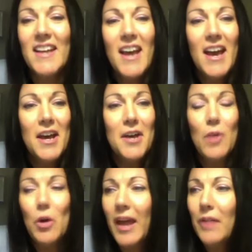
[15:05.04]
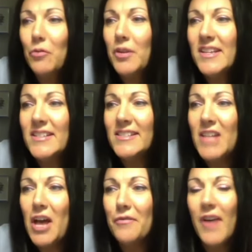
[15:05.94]
Um, okay, rolling into
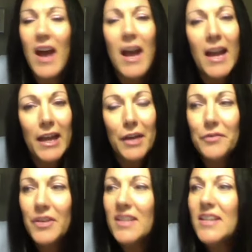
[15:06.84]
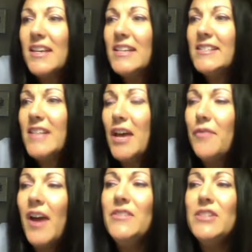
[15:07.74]
slot five. Slot
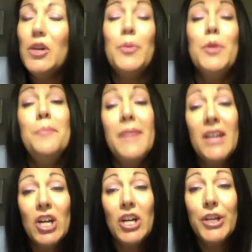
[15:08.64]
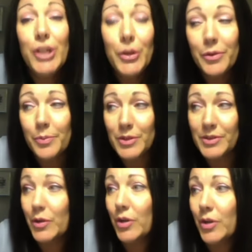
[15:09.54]
five is our premier youth
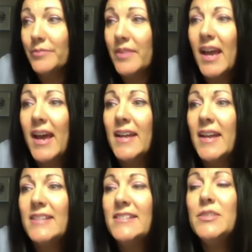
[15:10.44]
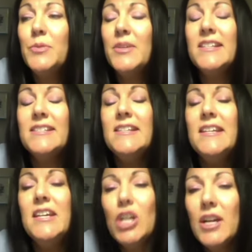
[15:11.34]
musical. And as this one is
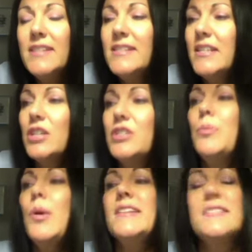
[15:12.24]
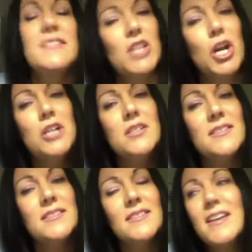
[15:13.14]
near and dear to Bryson's heart,
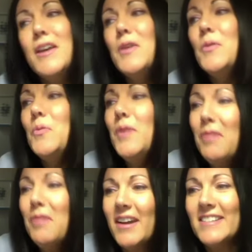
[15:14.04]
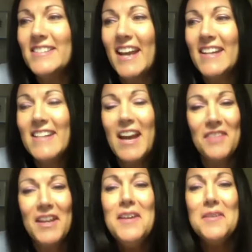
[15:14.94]
we were excited to have
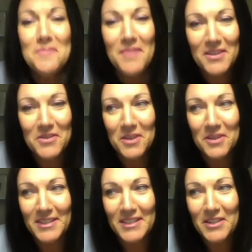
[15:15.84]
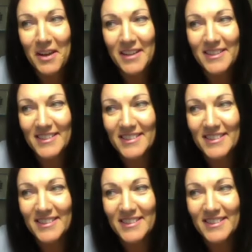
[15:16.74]
him introduce it to us.